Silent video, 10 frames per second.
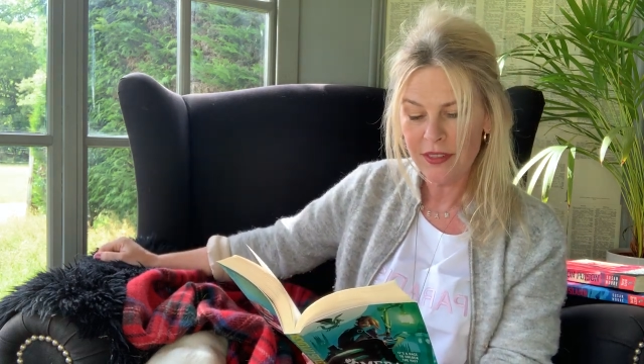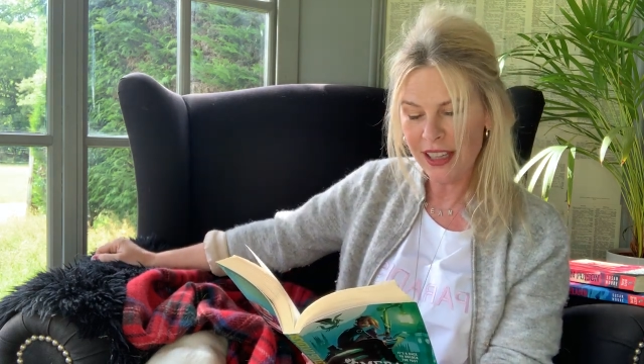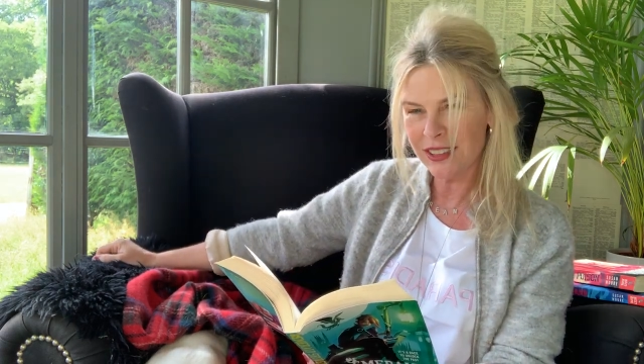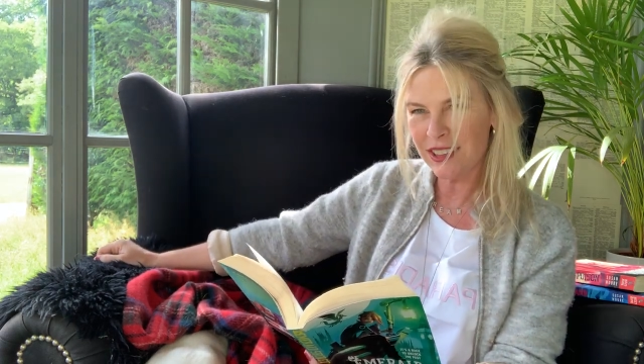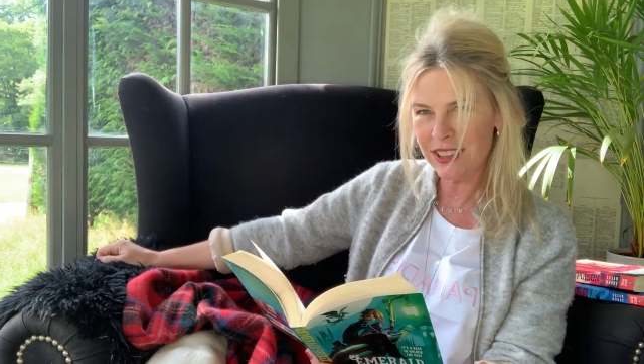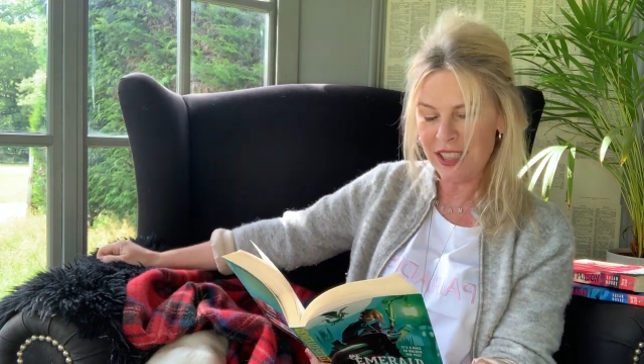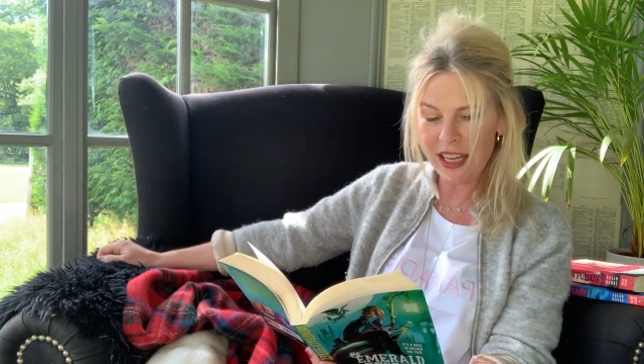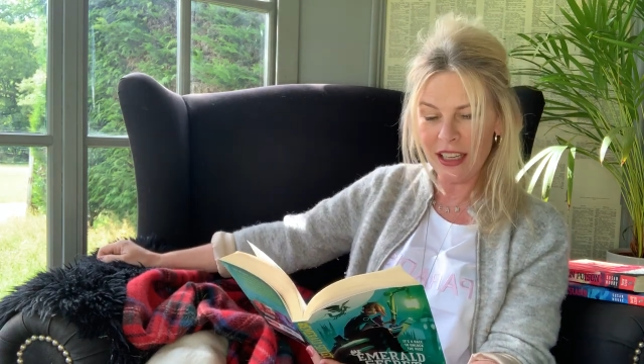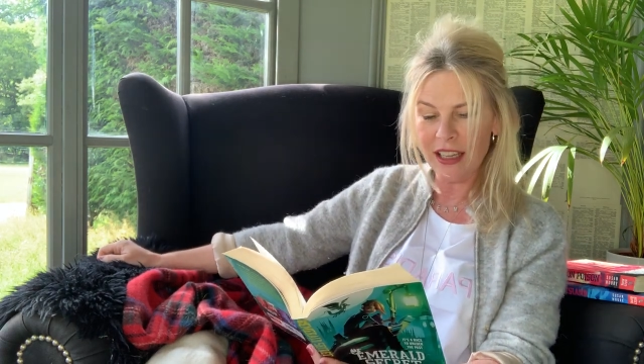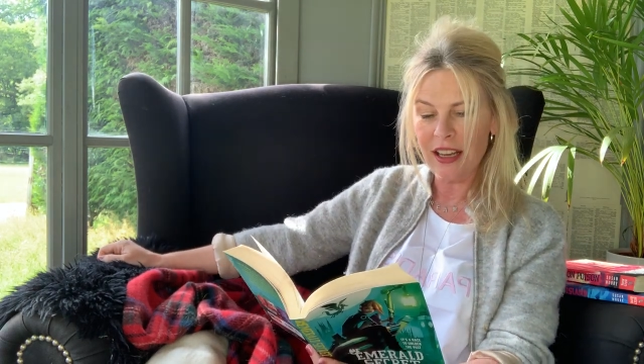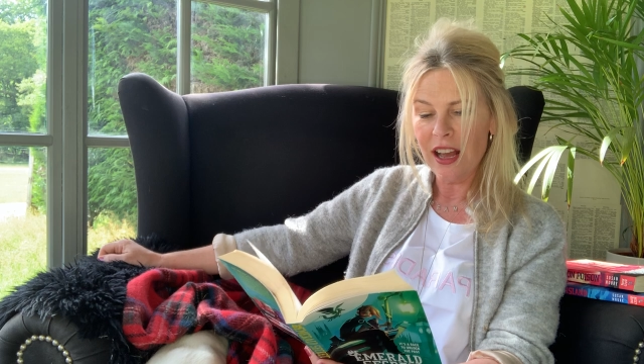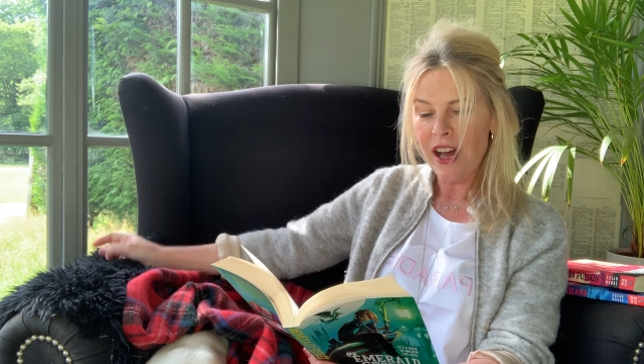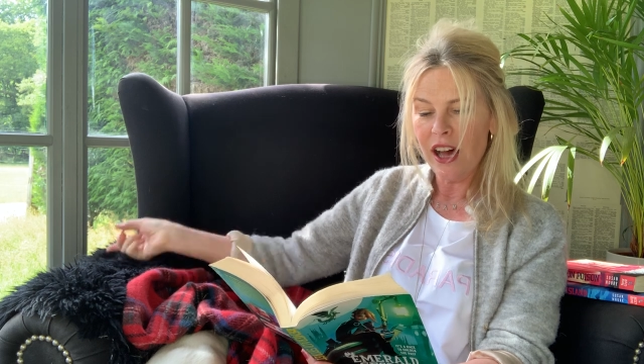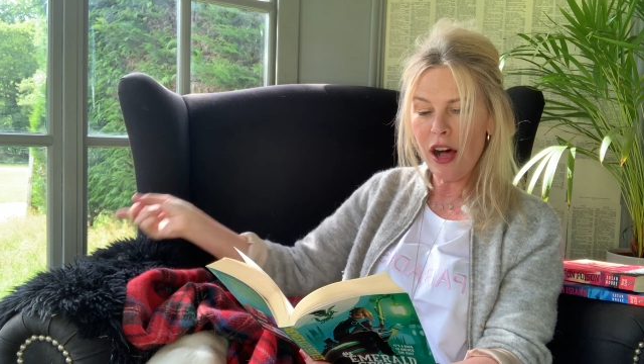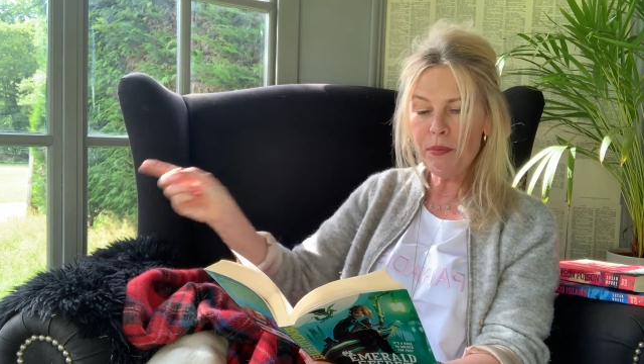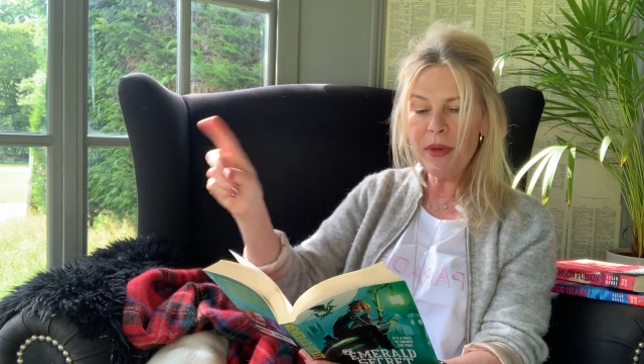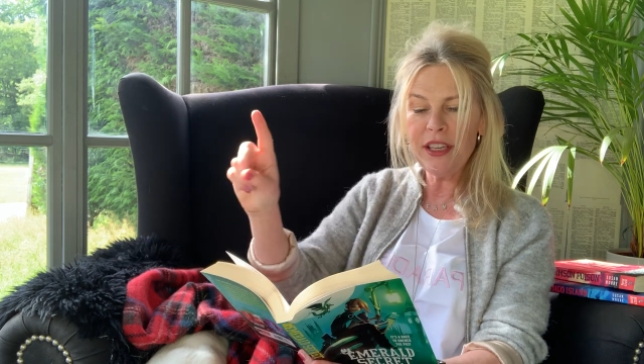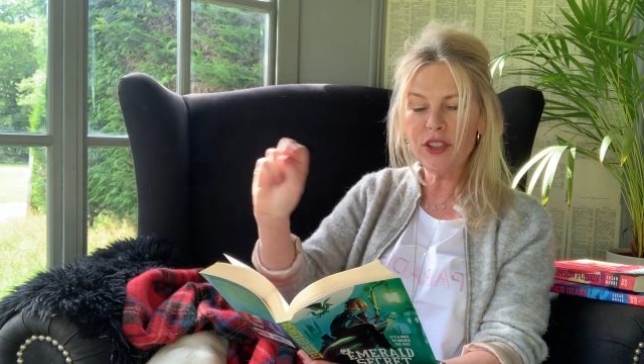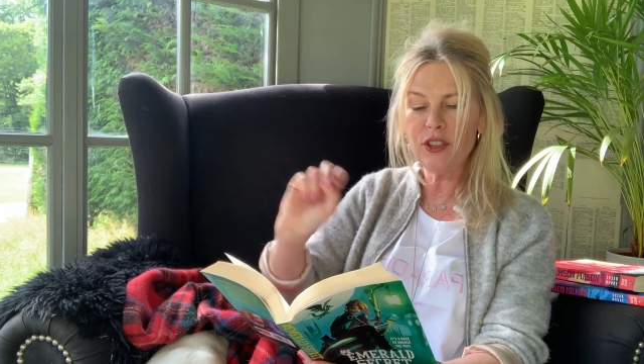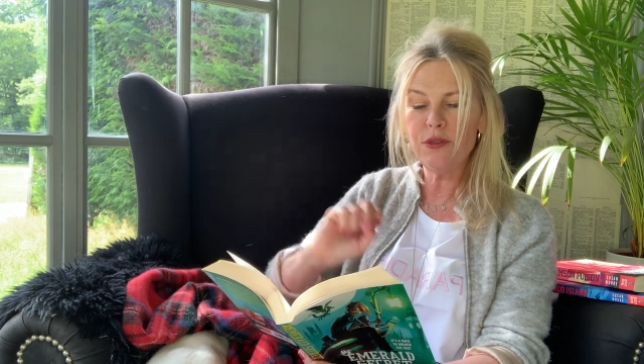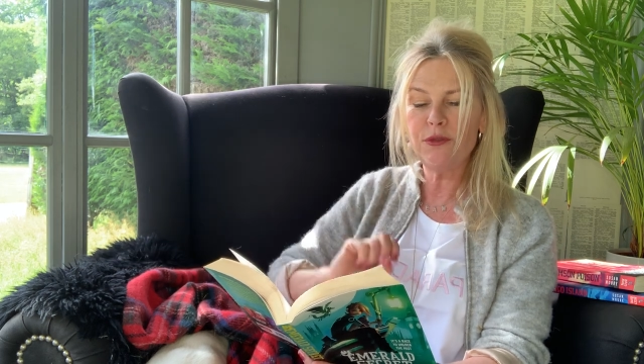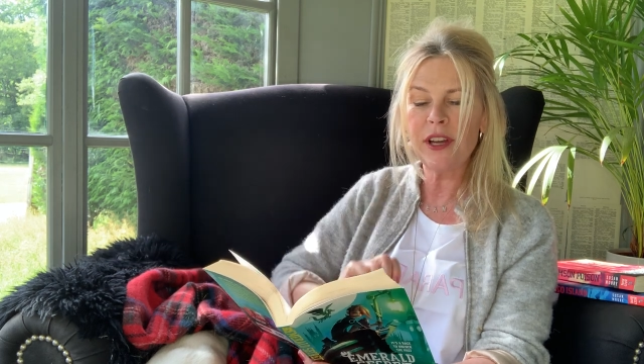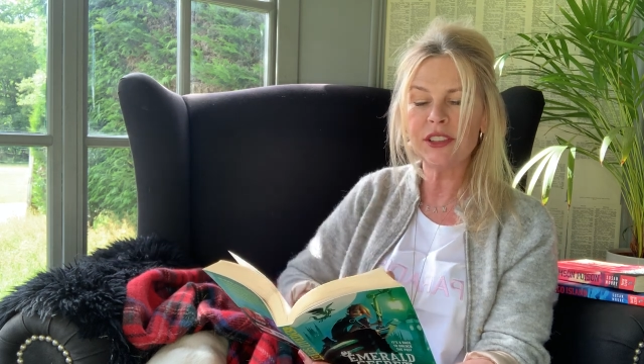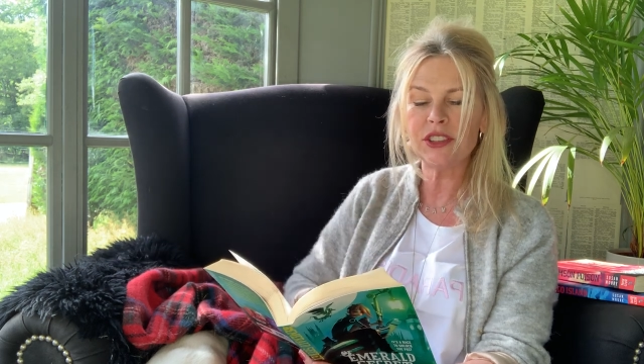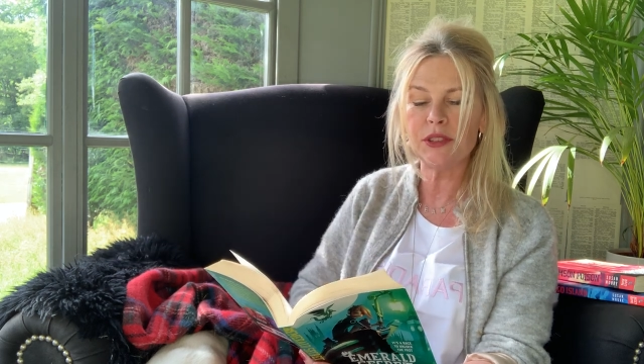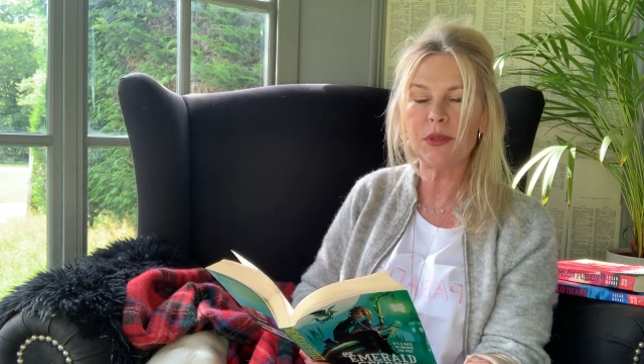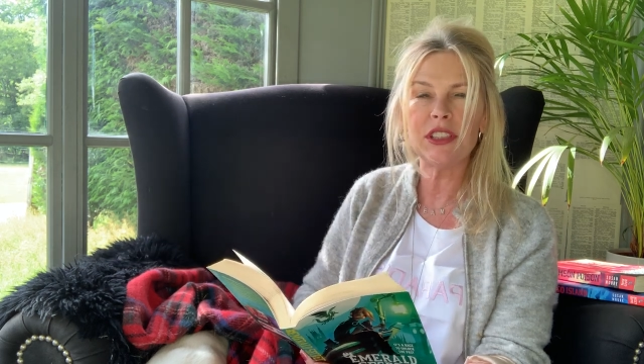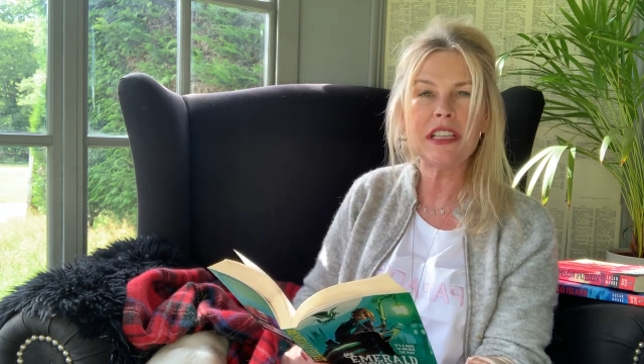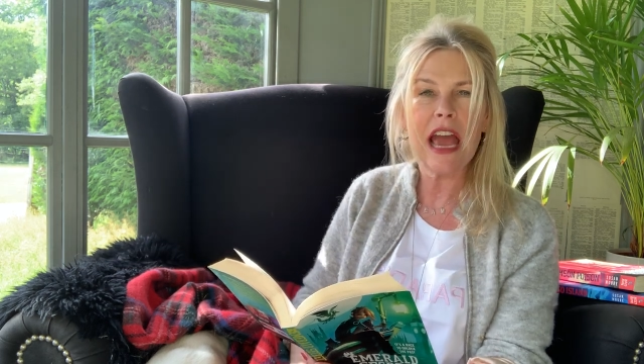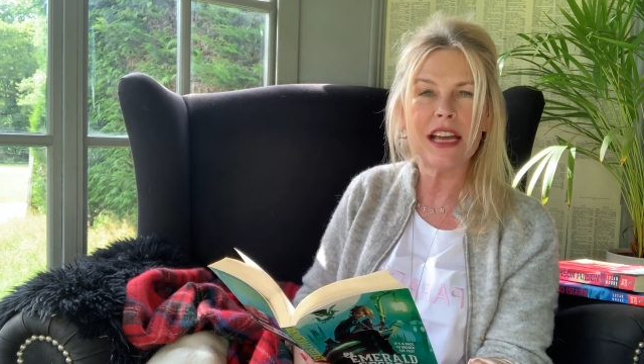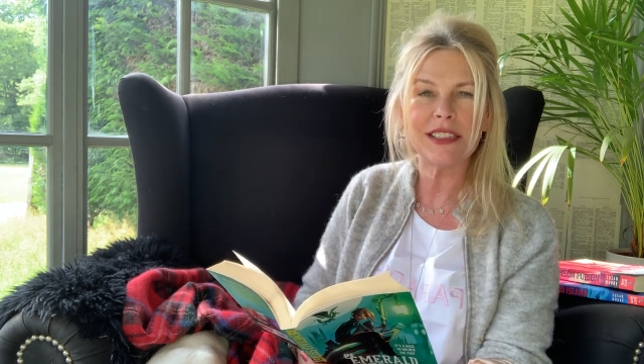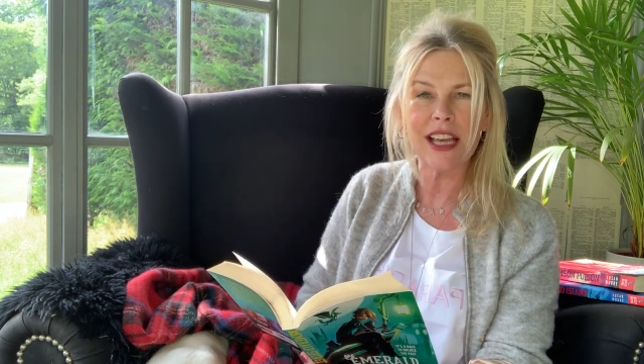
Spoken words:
"That's ding. I'll make you fashionable yet,